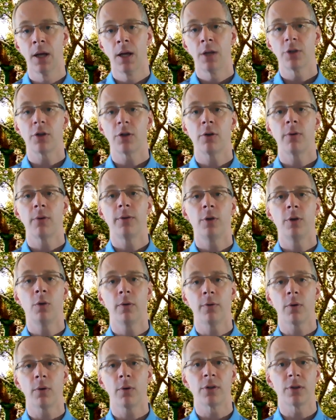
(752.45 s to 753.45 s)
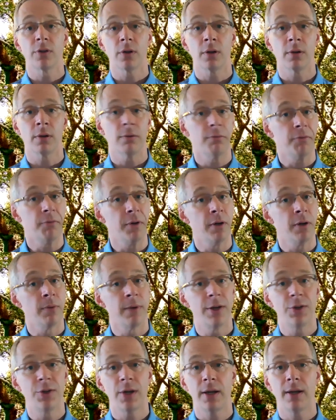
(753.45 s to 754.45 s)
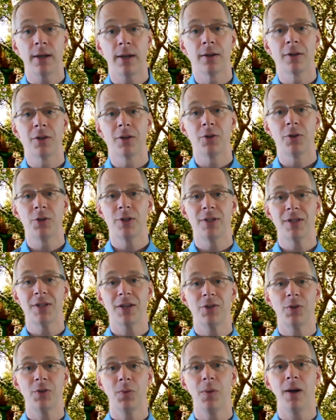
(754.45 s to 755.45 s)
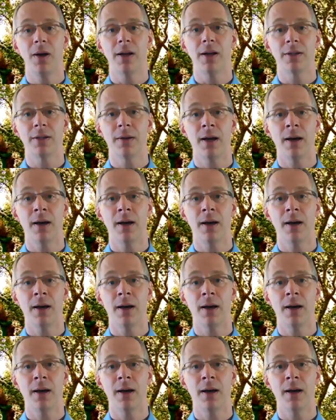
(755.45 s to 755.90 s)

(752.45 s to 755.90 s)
So you, of course, are free to reach any conclusions that you want,